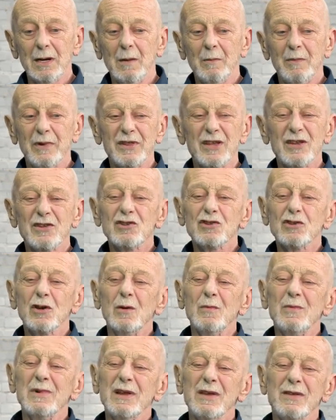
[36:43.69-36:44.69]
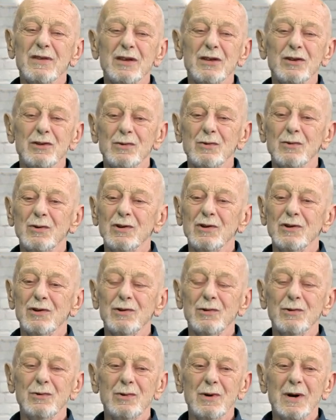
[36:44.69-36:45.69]
But there's so many things you can
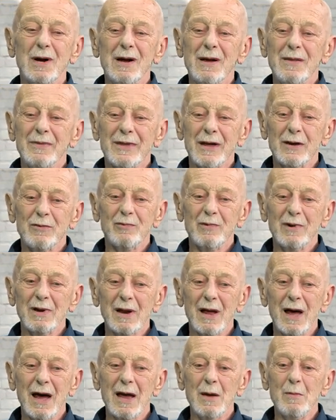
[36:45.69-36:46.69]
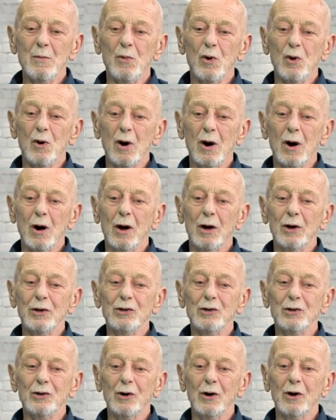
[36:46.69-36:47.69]
do that rely more
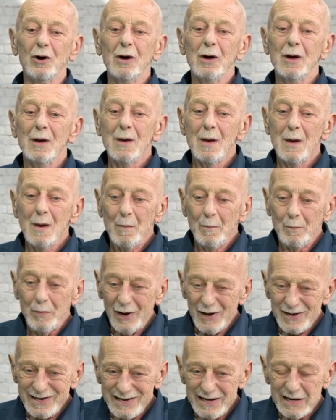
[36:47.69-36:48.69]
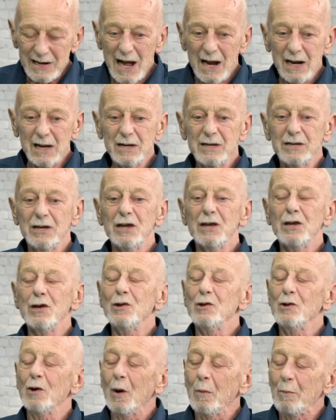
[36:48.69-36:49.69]
on your
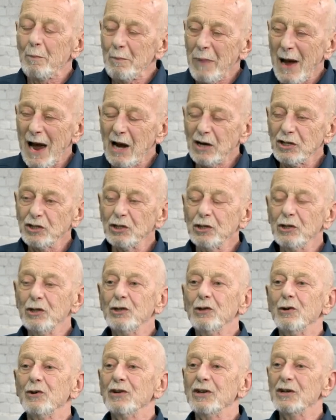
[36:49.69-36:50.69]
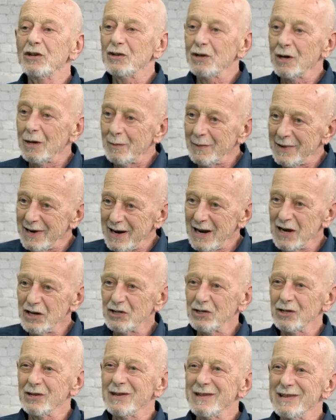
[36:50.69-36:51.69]
personality, your passion, your
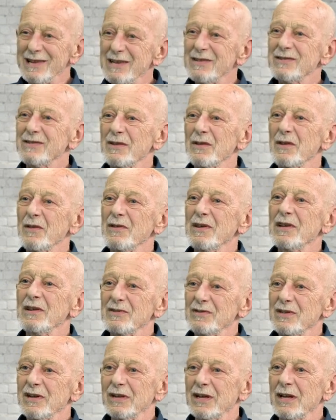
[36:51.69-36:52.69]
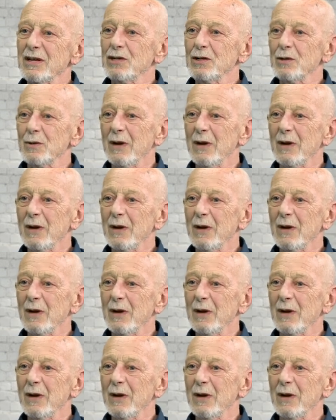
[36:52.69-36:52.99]
determination. These are the things that get you ahead.